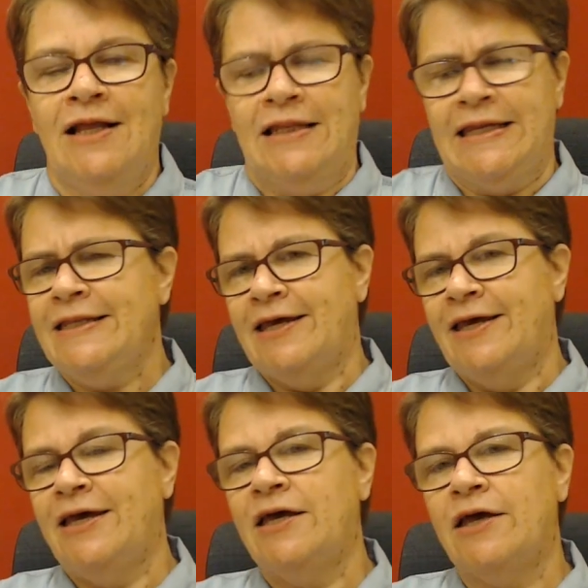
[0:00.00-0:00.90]
Linda
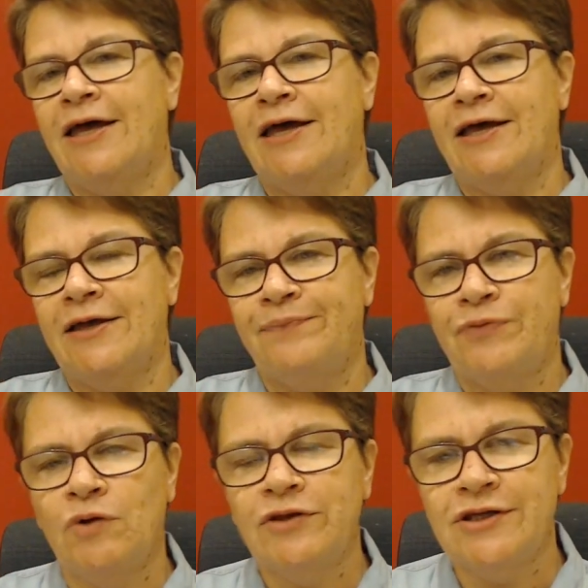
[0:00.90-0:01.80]
uh,
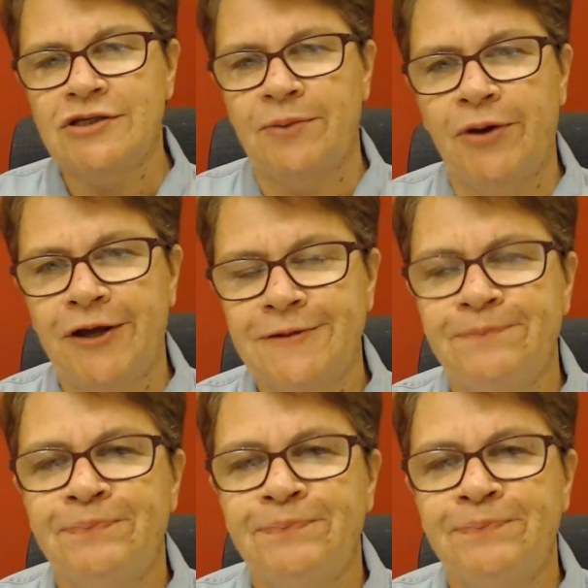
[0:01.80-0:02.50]
told us about